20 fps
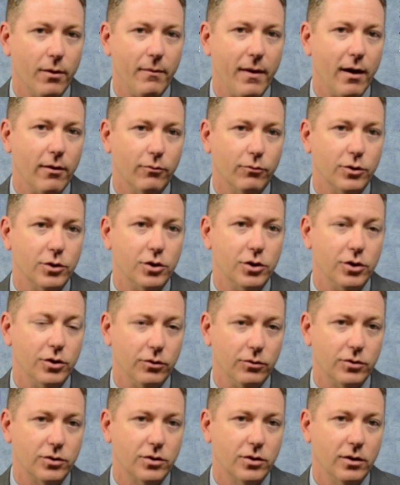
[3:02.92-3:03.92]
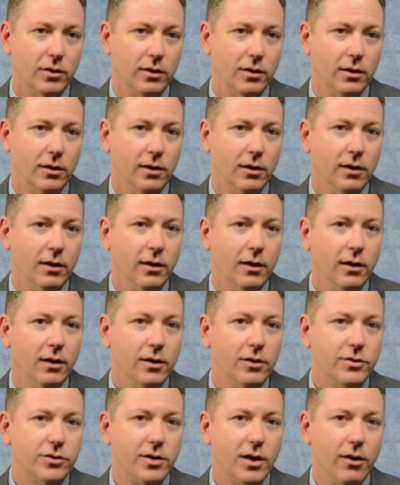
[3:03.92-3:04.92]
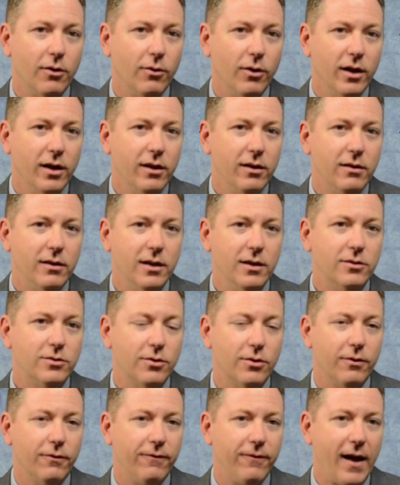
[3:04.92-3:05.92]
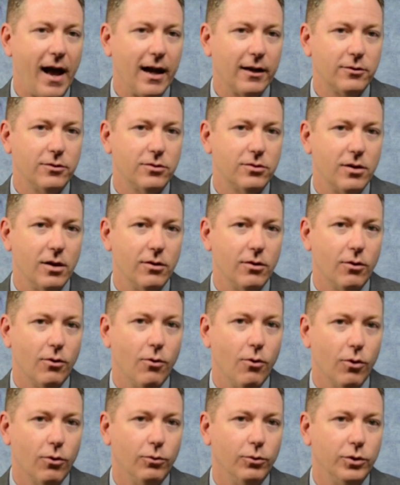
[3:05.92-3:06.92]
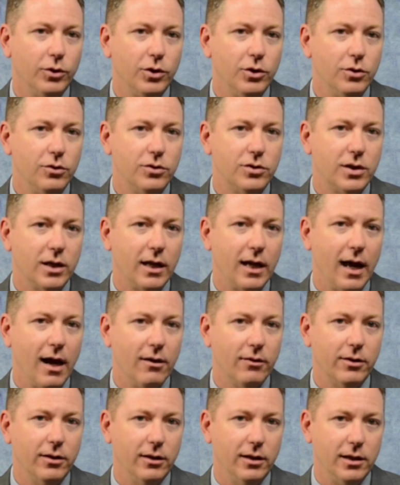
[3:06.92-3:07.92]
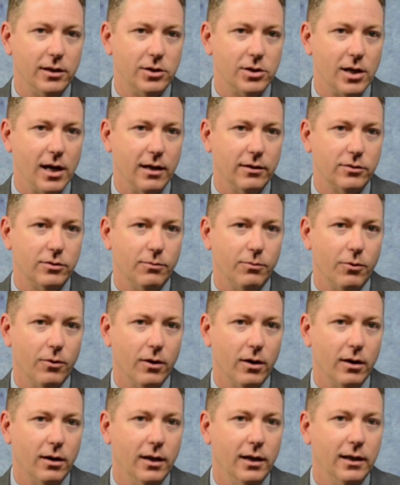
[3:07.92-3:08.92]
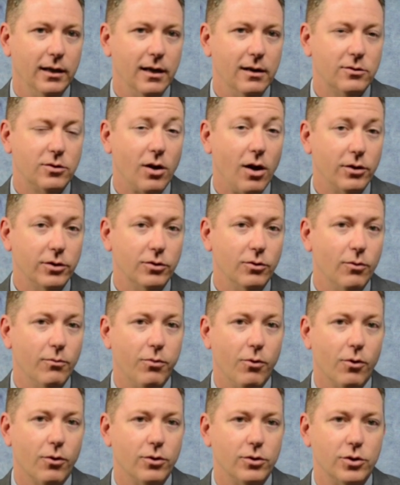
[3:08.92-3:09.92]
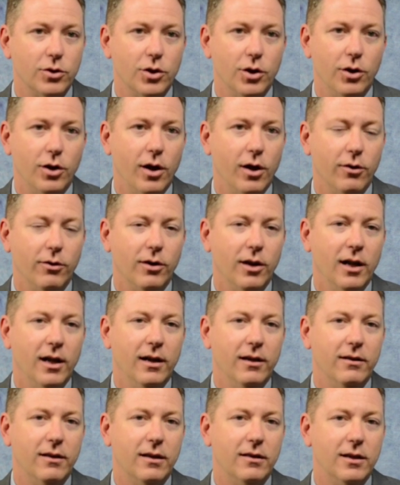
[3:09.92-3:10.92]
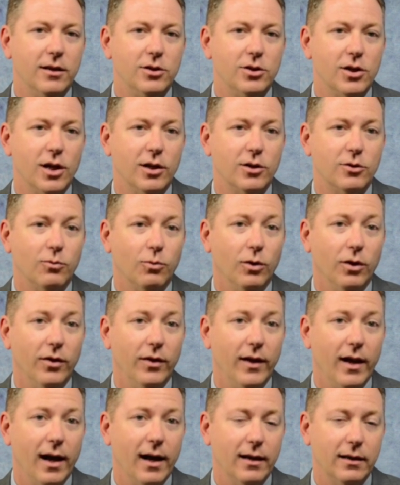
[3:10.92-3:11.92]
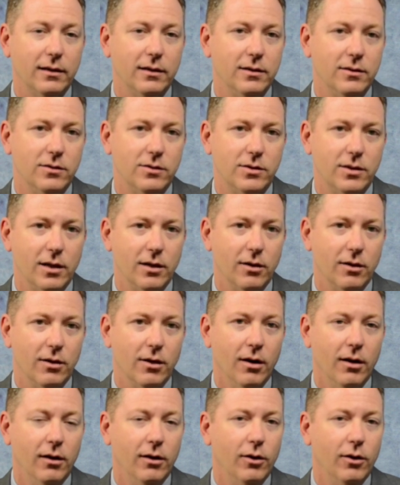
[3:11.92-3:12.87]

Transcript: amount reduced. So these are the factors that the court will use to calculate child support. It's also important to note that the judge will not consider